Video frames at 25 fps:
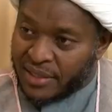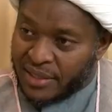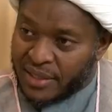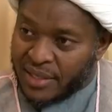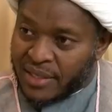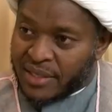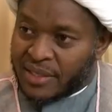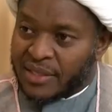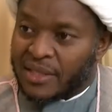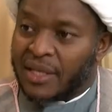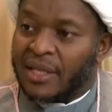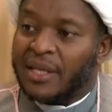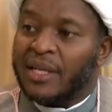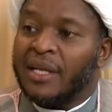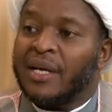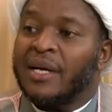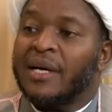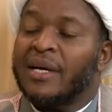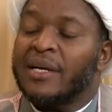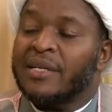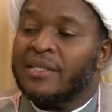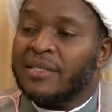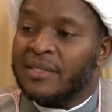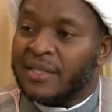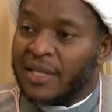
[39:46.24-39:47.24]
is, Allah
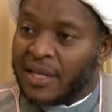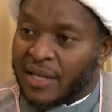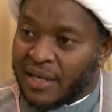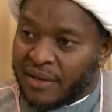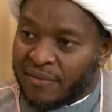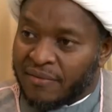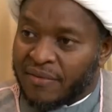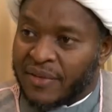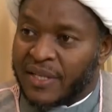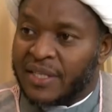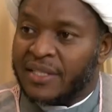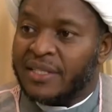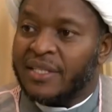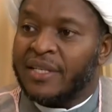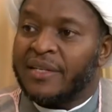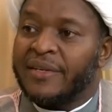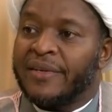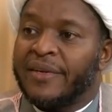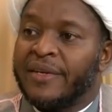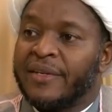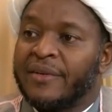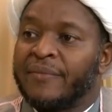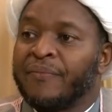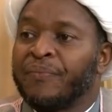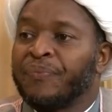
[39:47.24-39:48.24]
has elevated
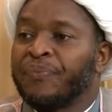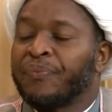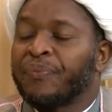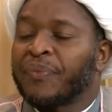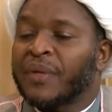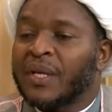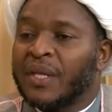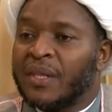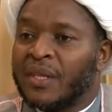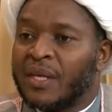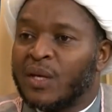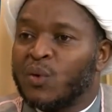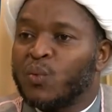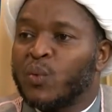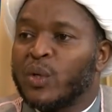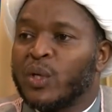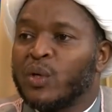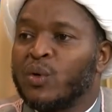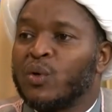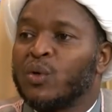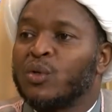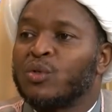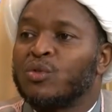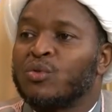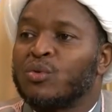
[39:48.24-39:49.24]
it, then we
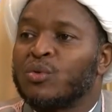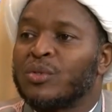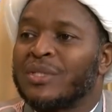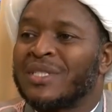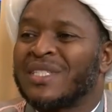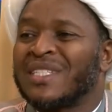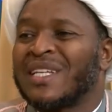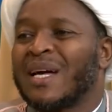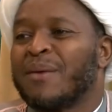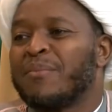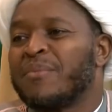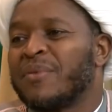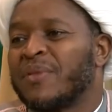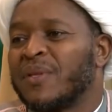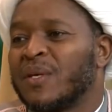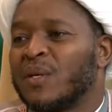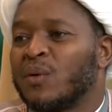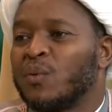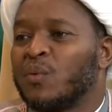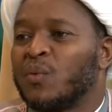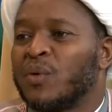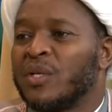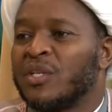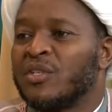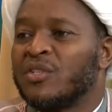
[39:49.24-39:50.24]
go to
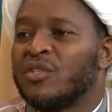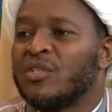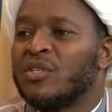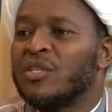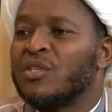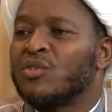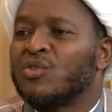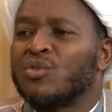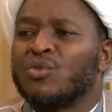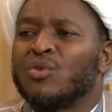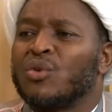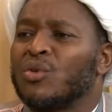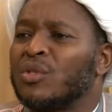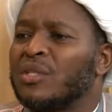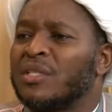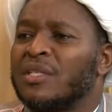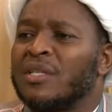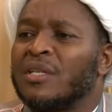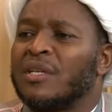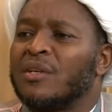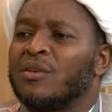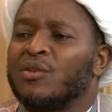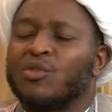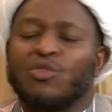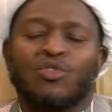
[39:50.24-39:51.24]
something which is
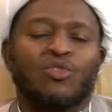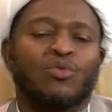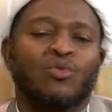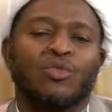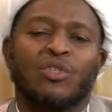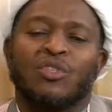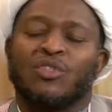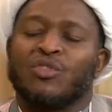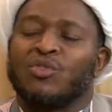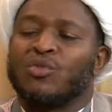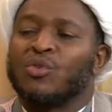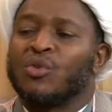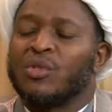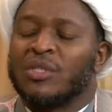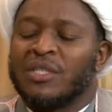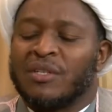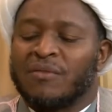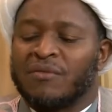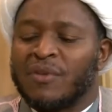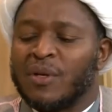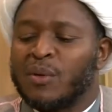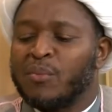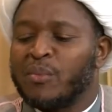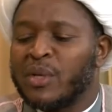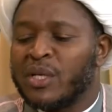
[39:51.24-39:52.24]
not
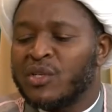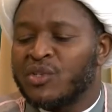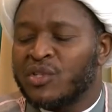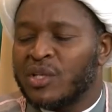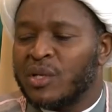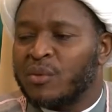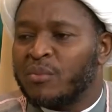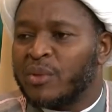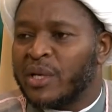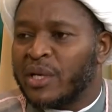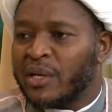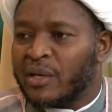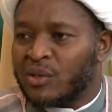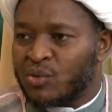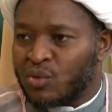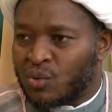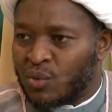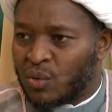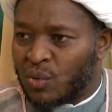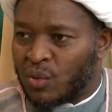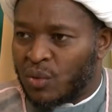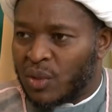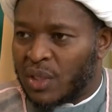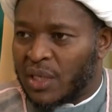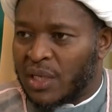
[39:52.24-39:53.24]
even mentioned by
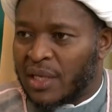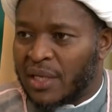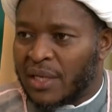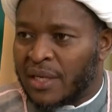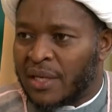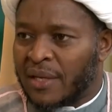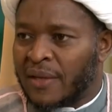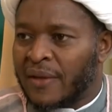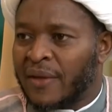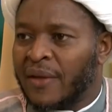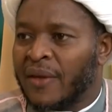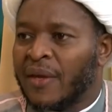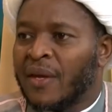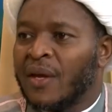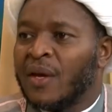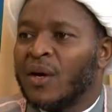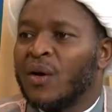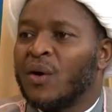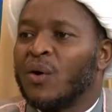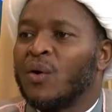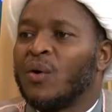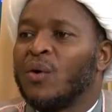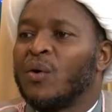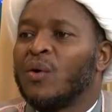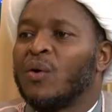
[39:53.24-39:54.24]
Rasulullah
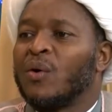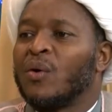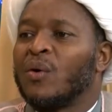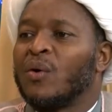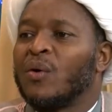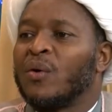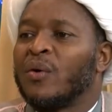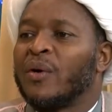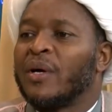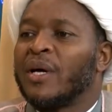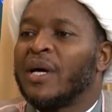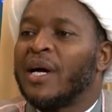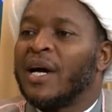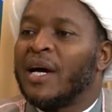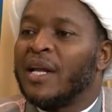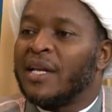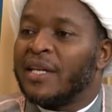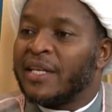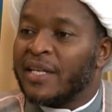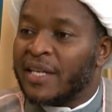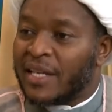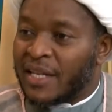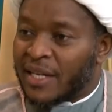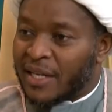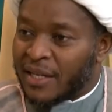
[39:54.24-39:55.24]
or
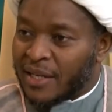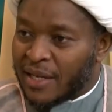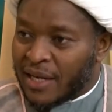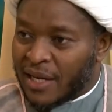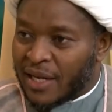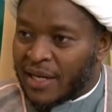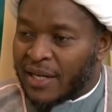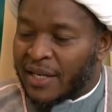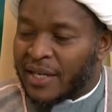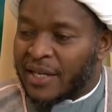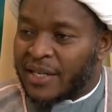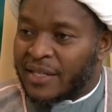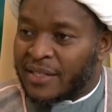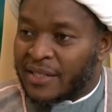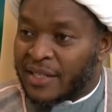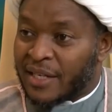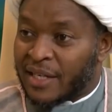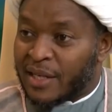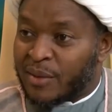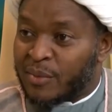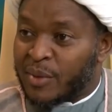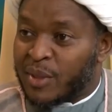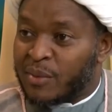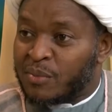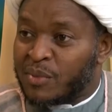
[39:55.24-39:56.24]
Ali alayhi
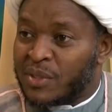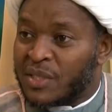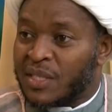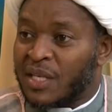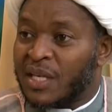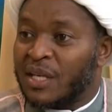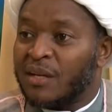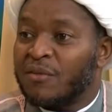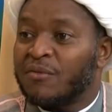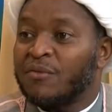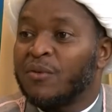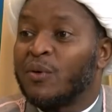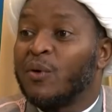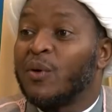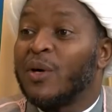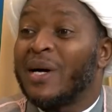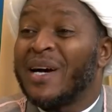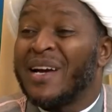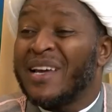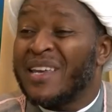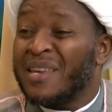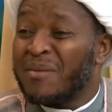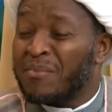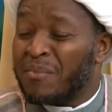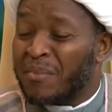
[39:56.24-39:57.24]
salam himself, or
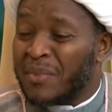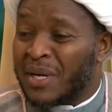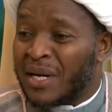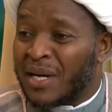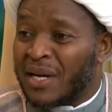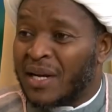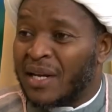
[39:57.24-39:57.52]
A'imma